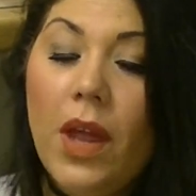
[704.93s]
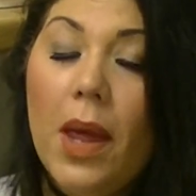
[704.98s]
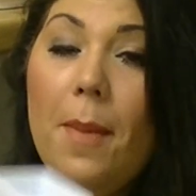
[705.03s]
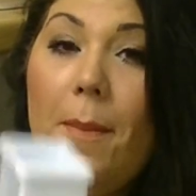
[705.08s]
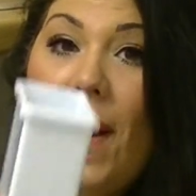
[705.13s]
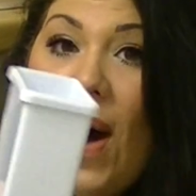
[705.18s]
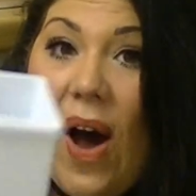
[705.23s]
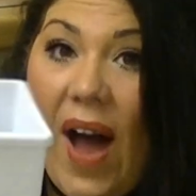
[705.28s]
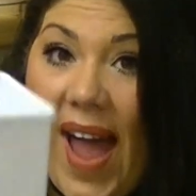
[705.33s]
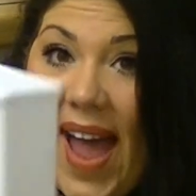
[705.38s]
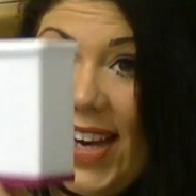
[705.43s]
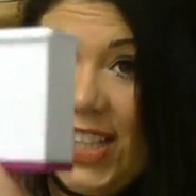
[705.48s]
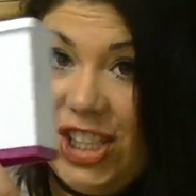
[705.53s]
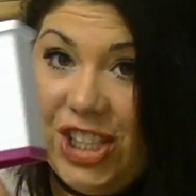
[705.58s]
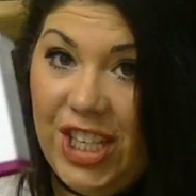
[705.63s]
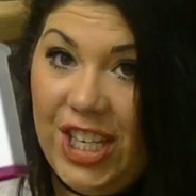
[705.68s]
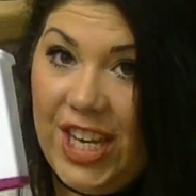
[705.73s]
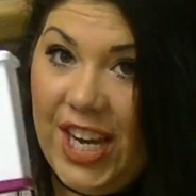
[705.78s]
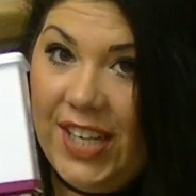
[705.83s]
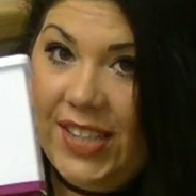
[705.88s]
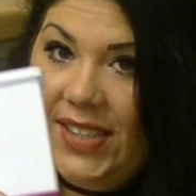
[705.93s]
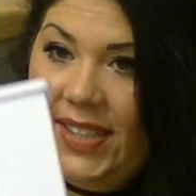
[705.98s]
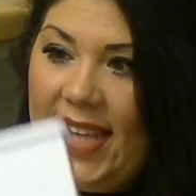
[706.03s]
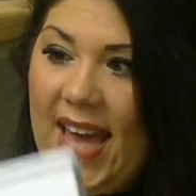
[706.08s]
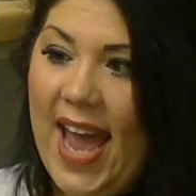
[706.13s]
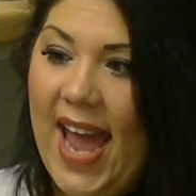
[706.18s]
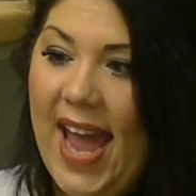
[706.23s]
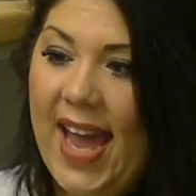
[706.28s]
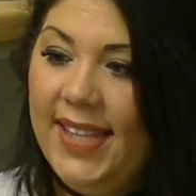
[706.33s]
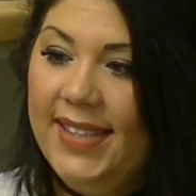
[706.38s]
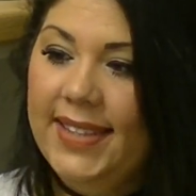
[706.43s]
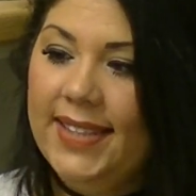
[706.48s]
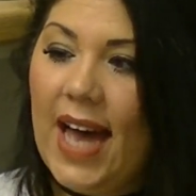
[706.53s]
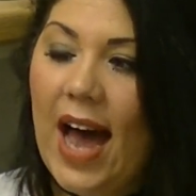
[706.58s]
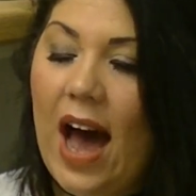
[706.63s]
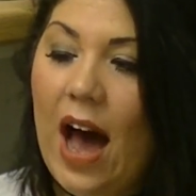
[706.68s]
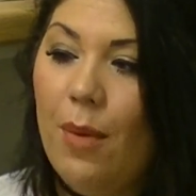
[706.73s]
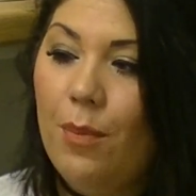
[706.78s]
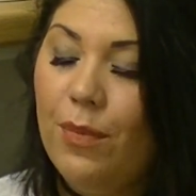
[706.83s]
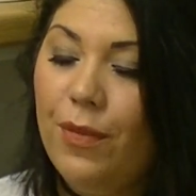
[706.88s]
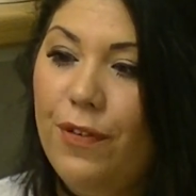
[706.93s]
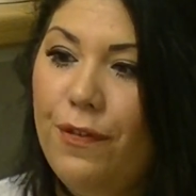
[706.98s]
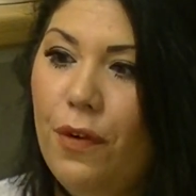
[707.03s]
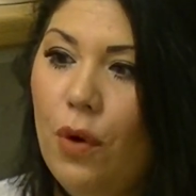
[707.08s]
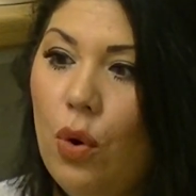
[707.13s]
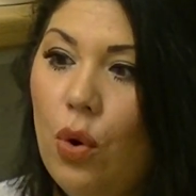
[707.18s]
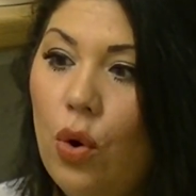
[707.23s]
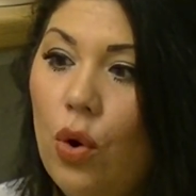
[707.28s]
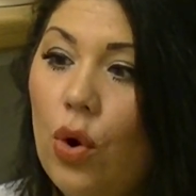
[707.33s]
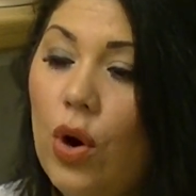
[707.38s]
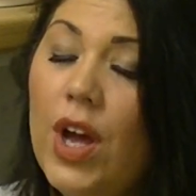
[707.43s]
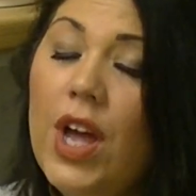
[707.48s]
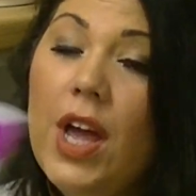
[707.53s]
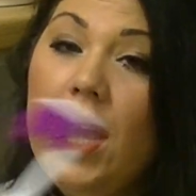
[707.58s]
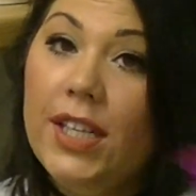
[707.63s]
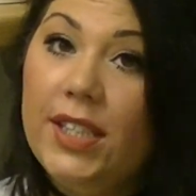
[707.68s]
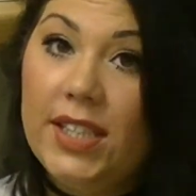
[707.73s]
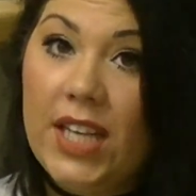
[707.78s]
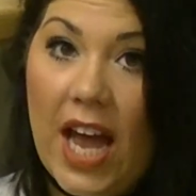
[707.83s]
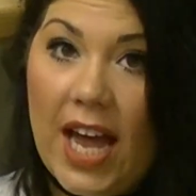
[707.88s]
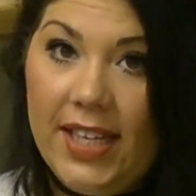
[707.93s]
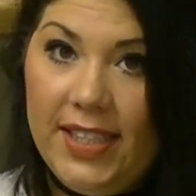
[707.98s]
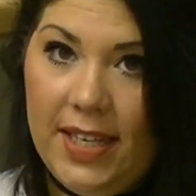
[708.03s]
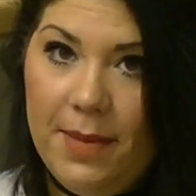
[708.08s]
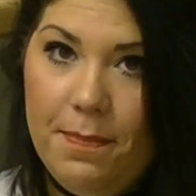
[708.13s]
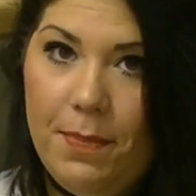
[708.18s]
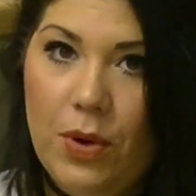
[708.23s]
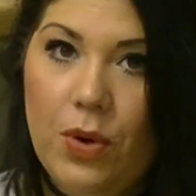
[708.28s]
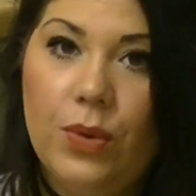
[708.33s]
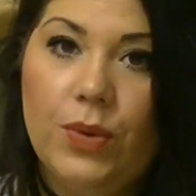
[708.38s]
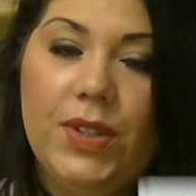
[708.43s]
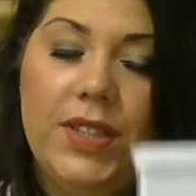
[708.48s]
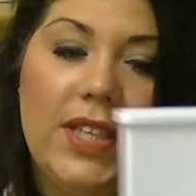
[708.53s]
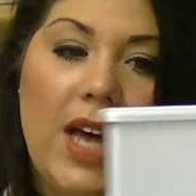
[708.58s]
But I actually use this for skirting boards.